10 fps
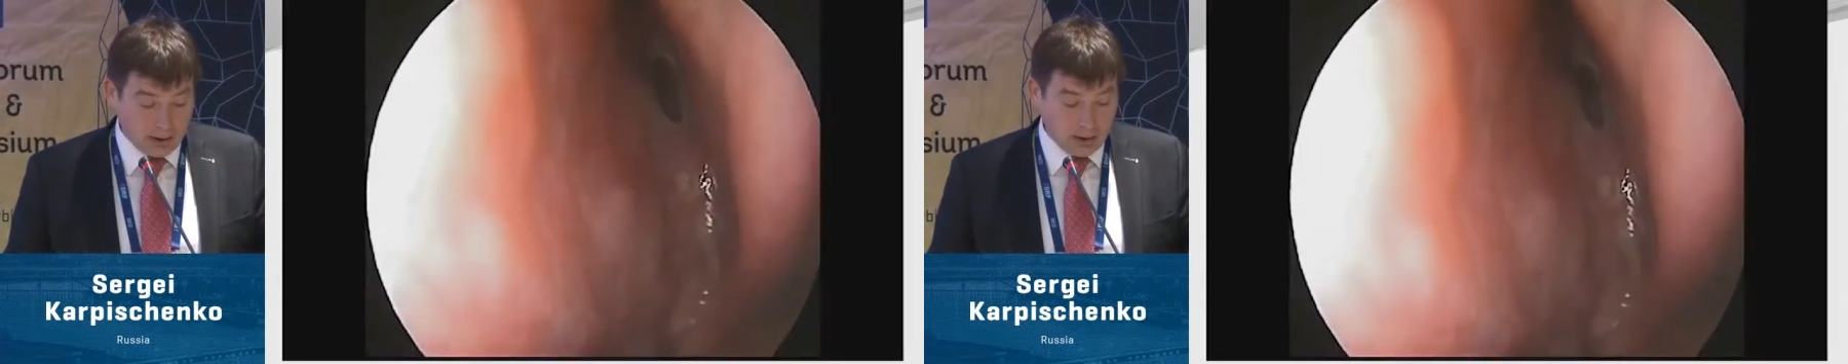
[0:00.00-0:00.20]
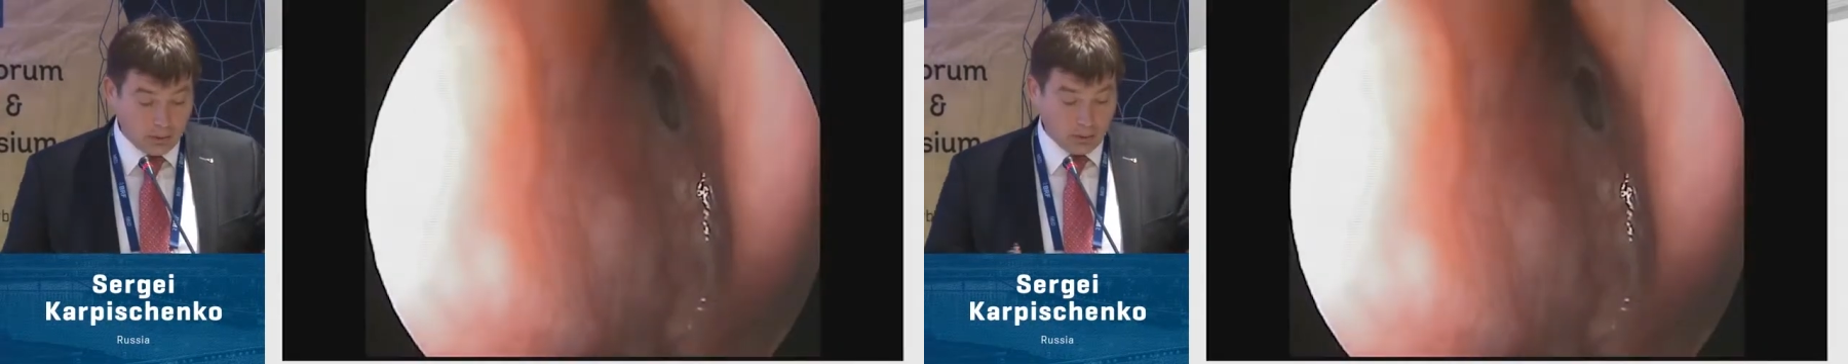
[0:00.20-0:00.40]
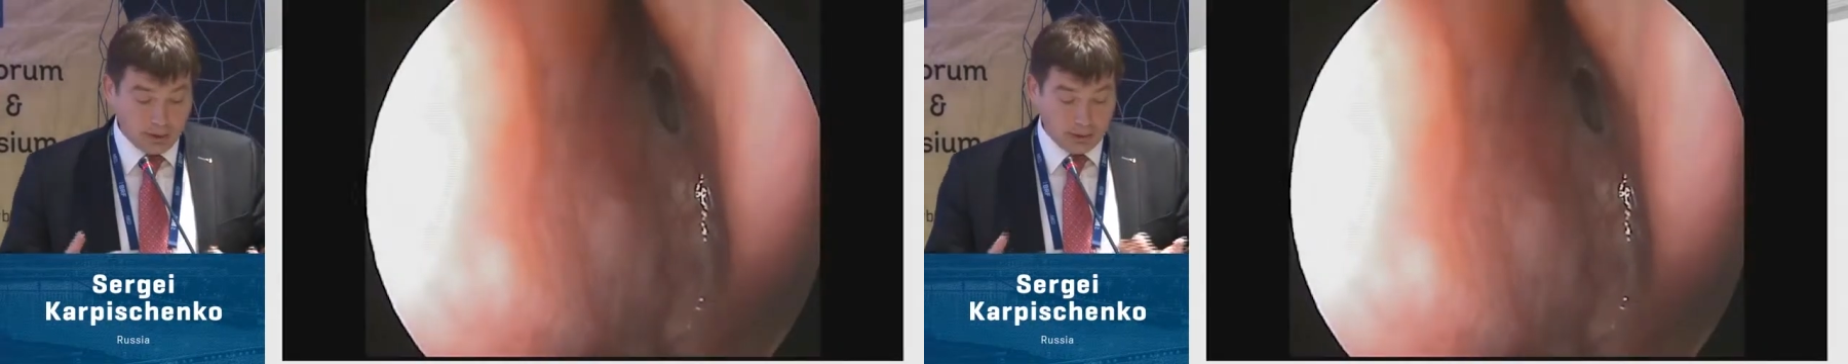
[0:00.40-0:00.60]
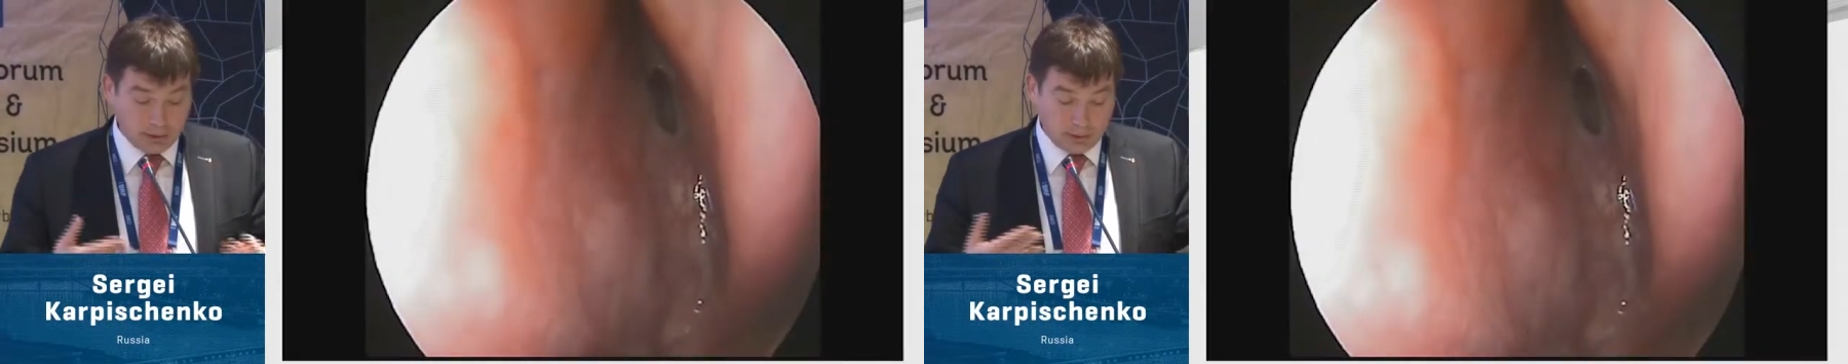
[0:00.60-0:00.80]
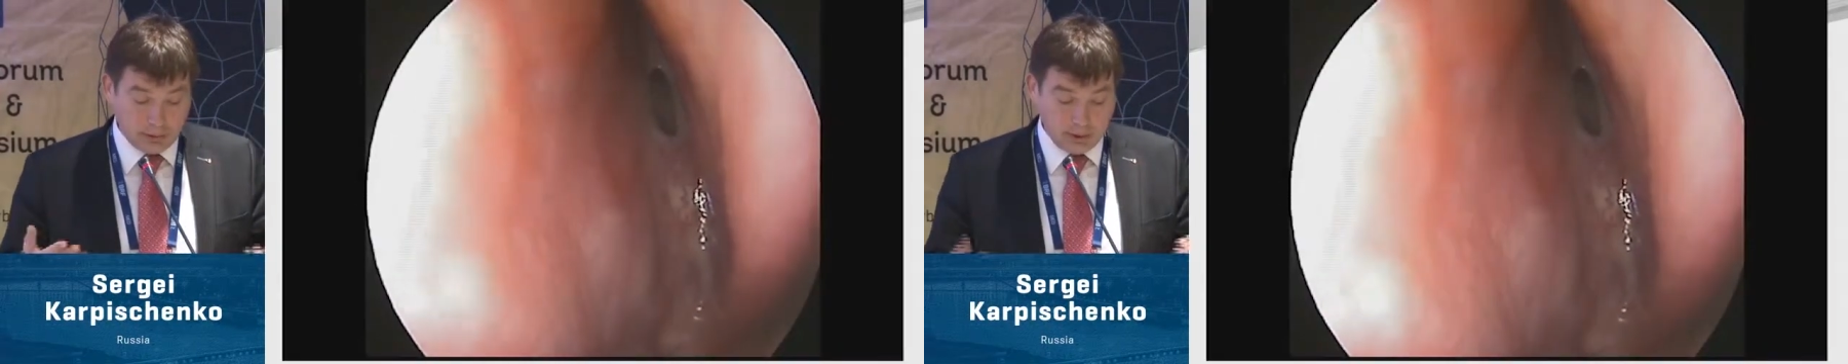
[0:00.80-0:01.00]
how
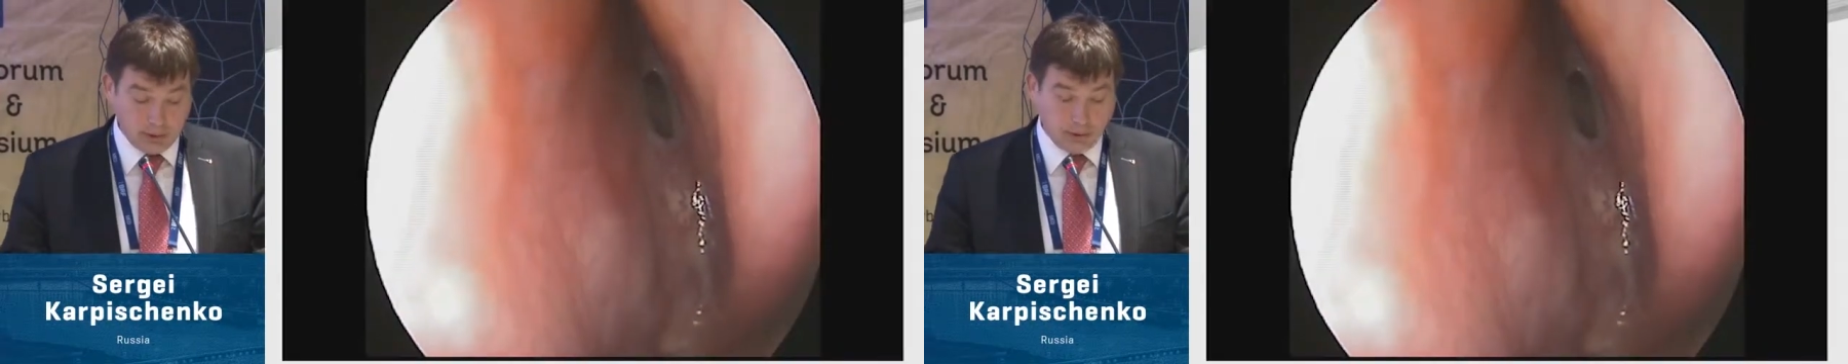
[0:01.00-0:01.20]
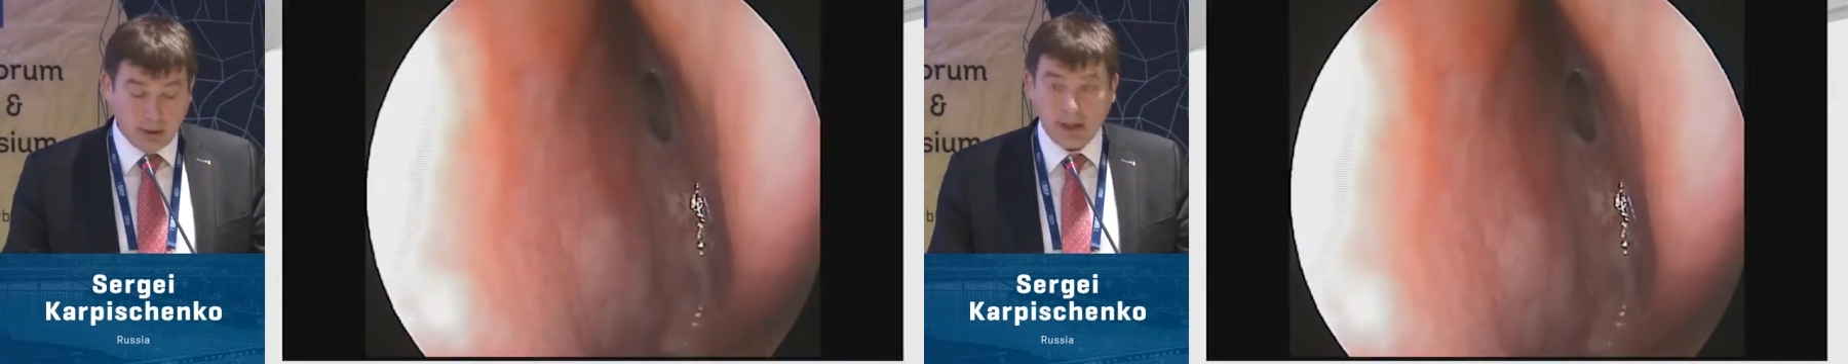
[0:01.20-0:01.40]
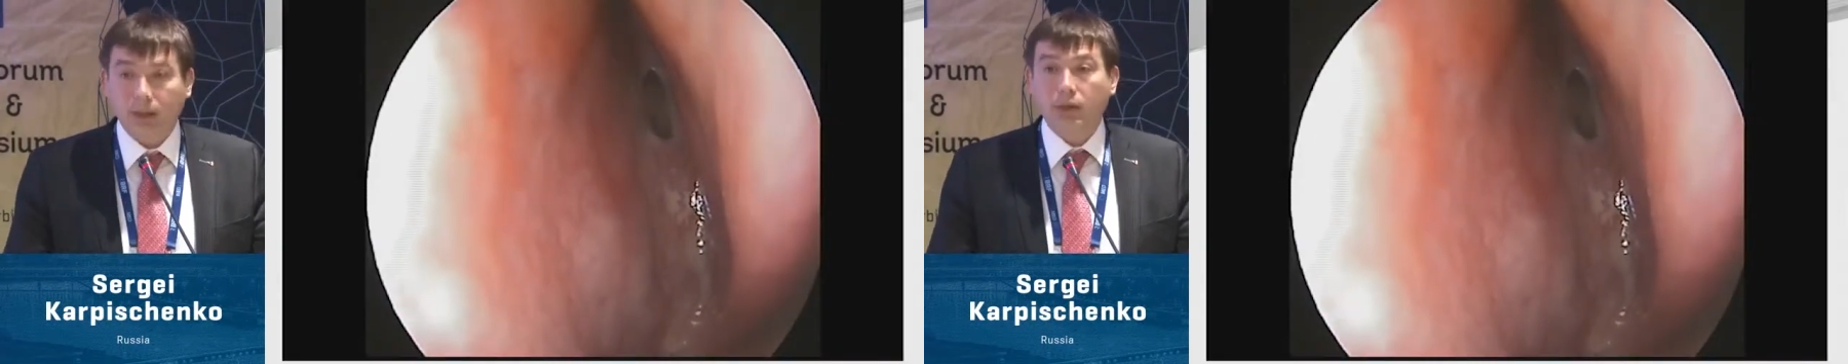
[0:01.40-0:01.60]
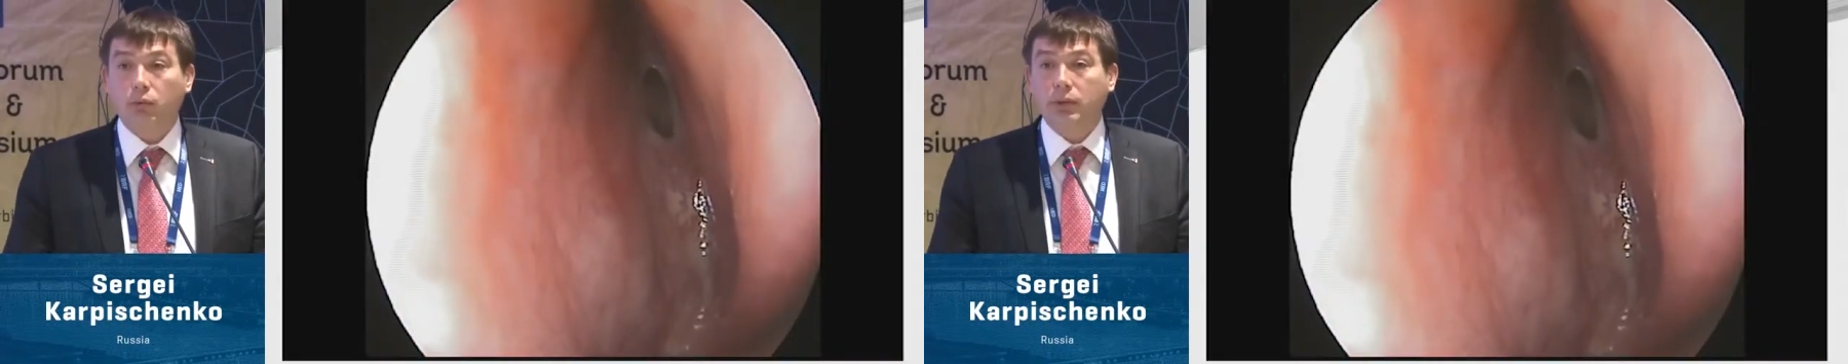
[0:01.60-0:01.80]
it's related